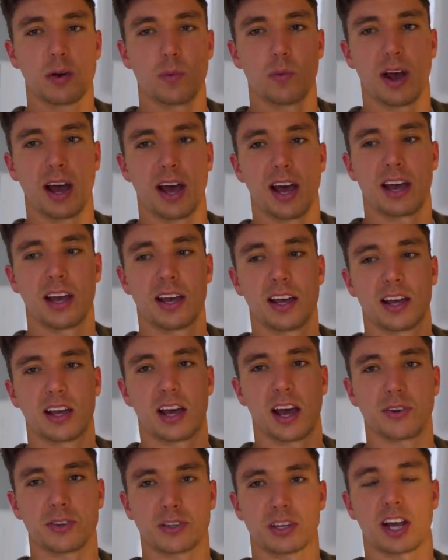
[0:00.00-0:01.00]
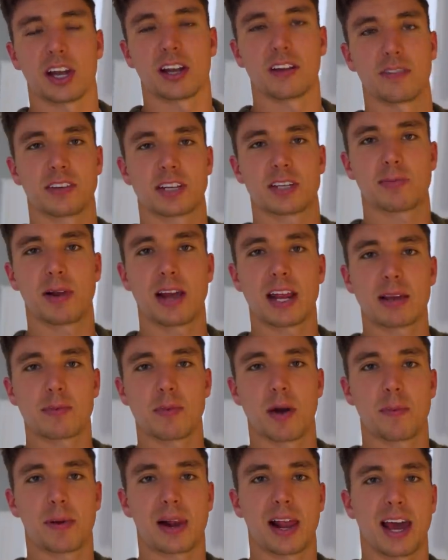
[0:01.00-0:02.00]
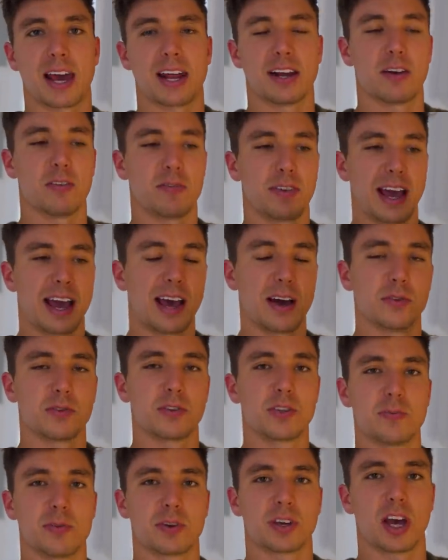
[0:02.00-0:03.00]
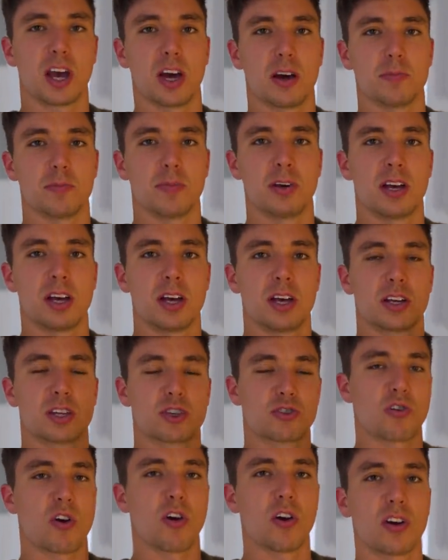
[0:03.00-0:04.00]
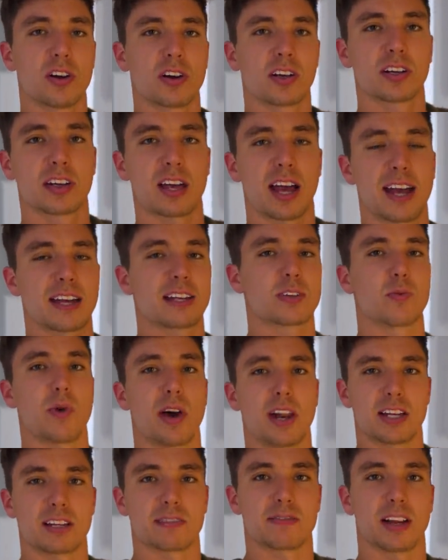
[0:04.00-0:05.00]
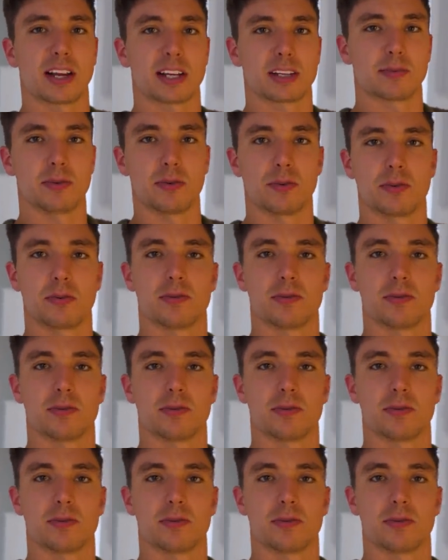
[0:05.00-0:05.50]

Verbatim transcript: where I was kind of explaining my plan of how to become strong as well as flexible.